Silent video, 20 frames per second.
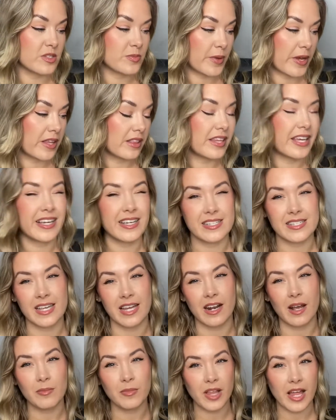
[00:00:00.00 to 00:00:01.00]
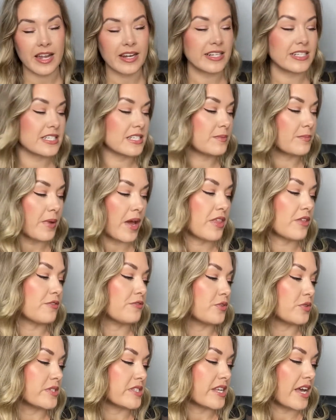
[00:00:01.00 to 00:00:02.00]
But like I said, I'm glad I didn't buy the
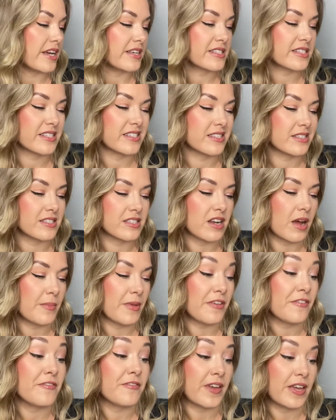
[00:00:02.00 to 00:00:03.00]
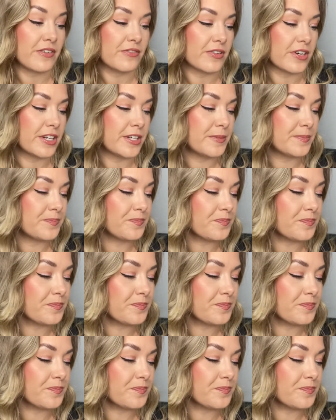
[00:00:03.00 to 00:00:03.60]
full size because it's not my favorite.